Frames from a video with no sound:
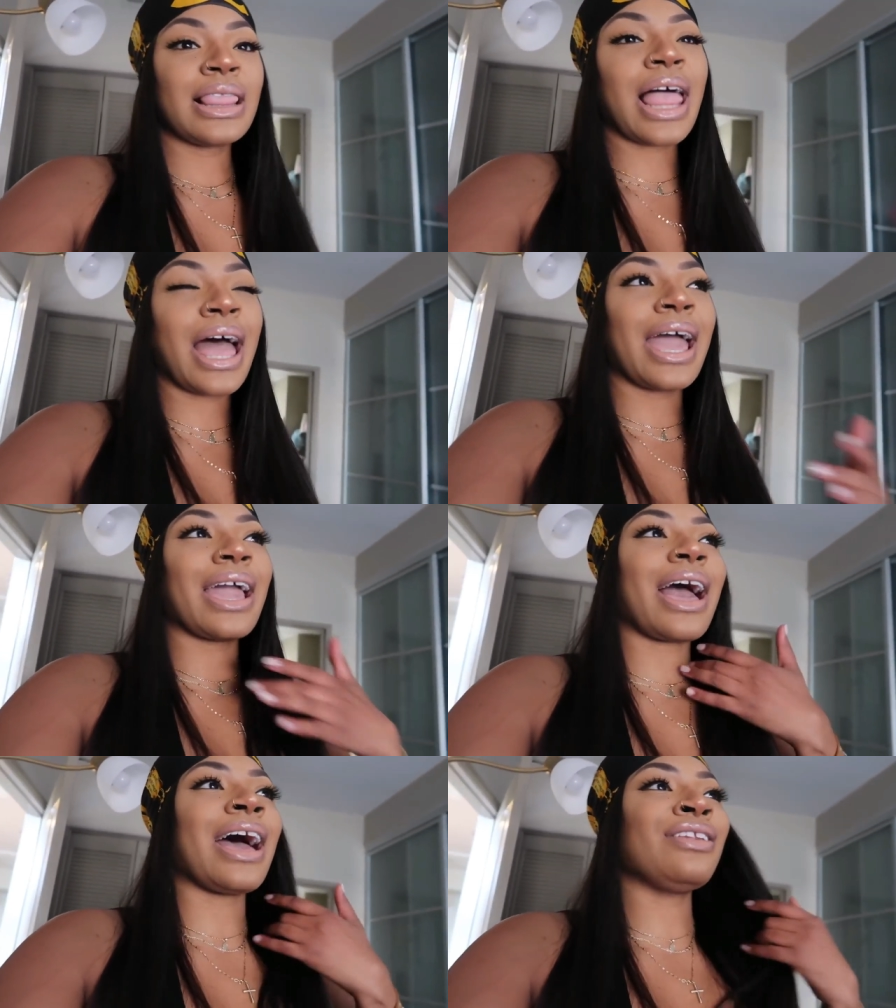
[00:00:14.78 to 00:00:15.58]

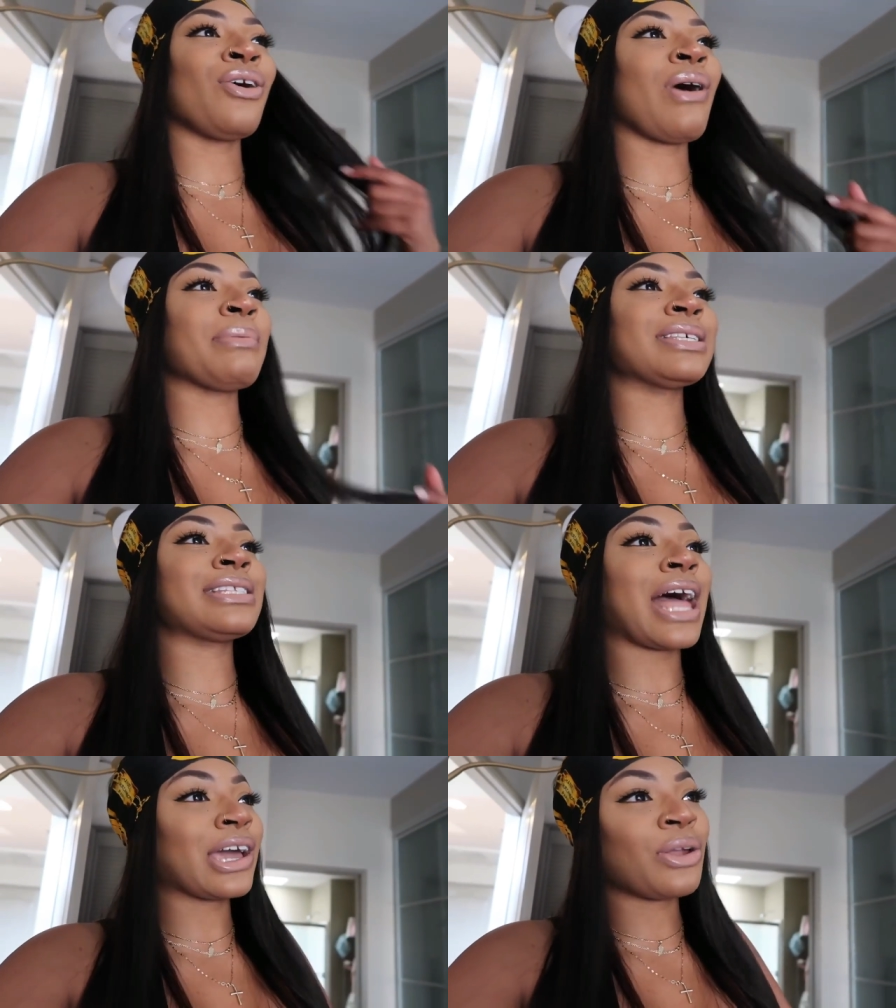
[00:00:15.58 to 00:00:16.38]
like i know i've been
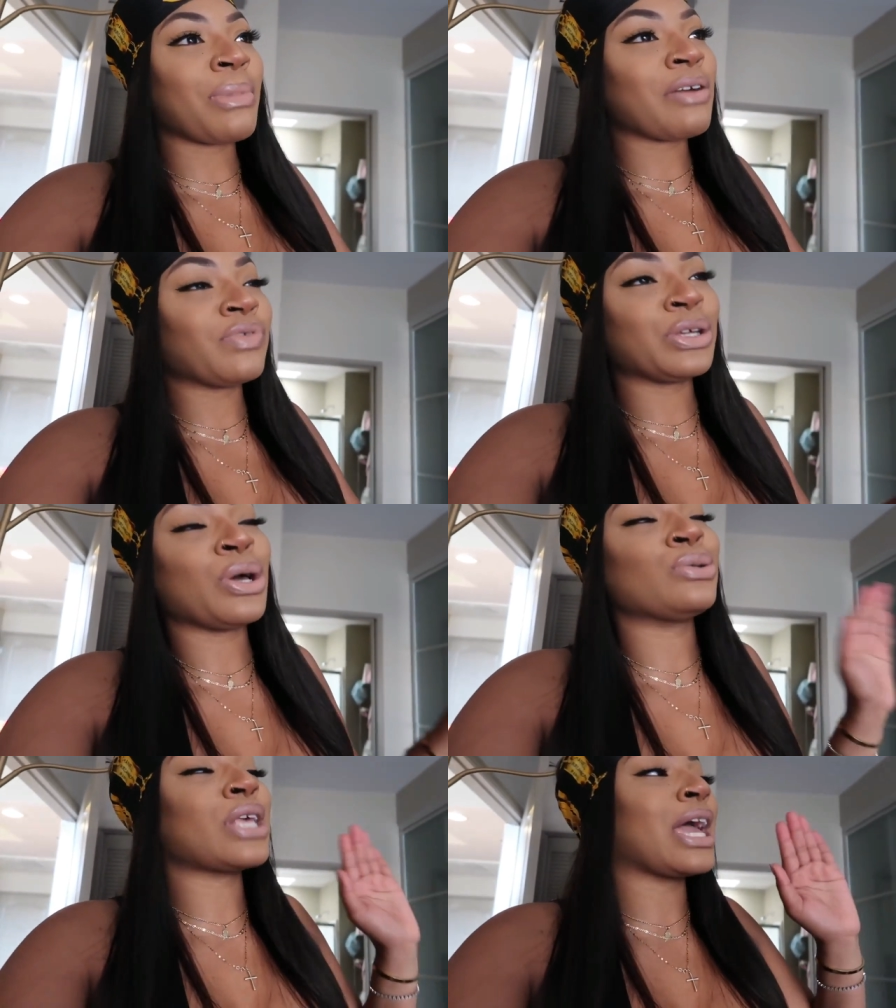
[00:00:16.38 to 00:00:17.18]
slacking on my
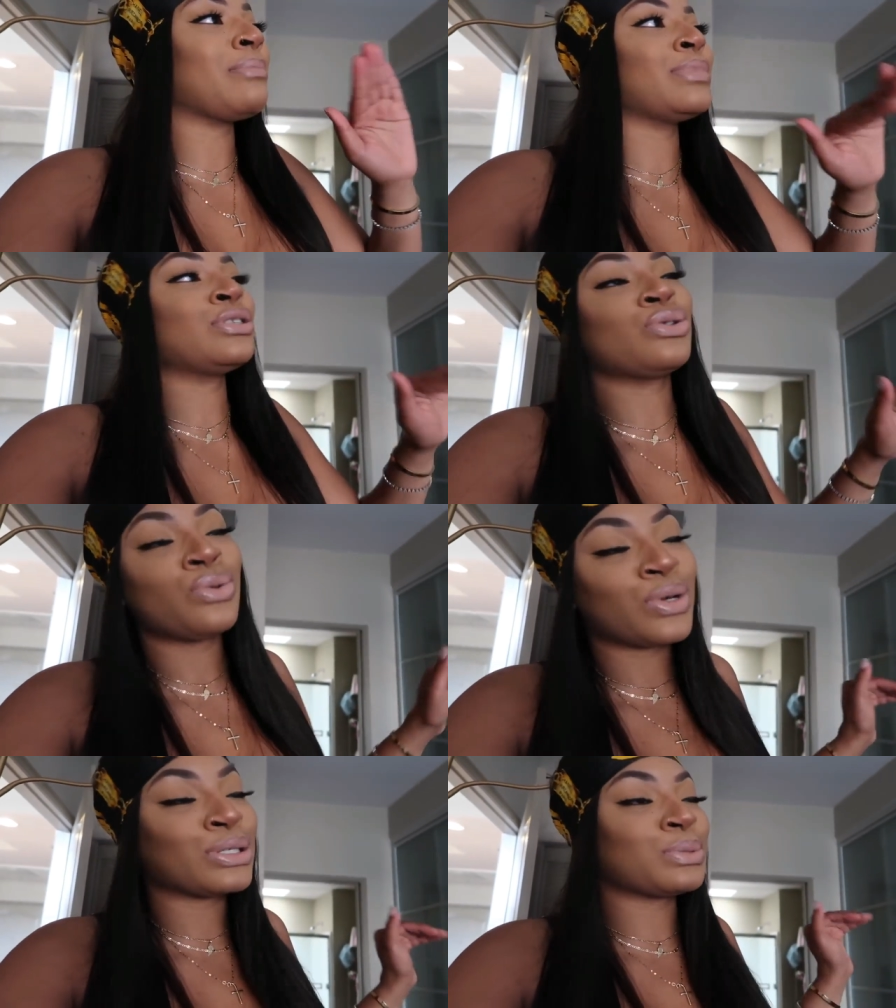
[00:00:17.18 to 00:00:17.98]
videos i ain't been
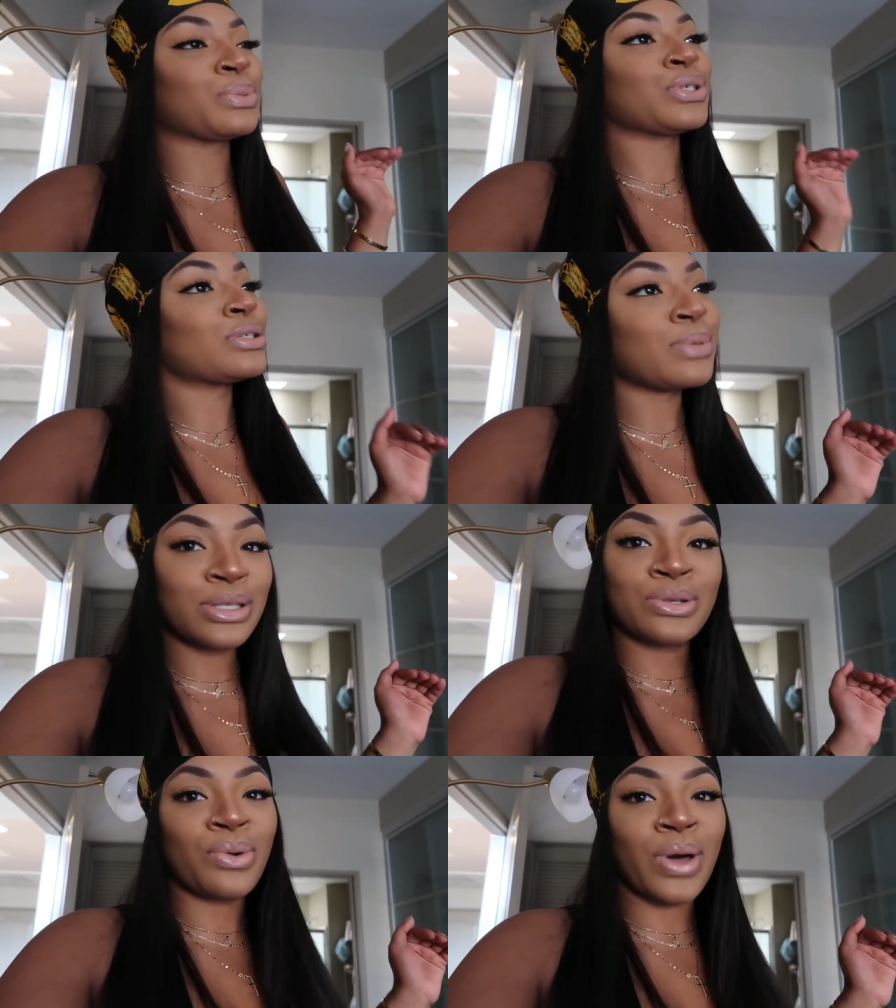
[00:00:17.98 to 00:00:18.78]
doing i'm supposed to
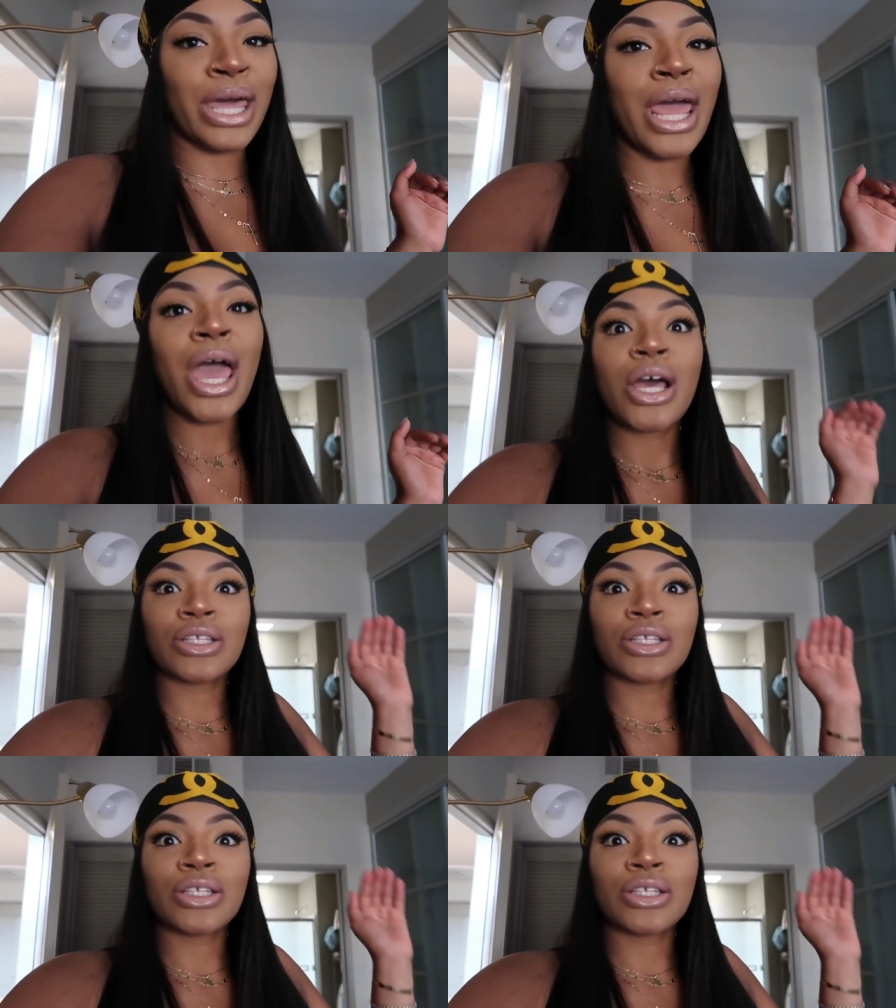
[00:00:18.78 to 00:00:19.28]
be doing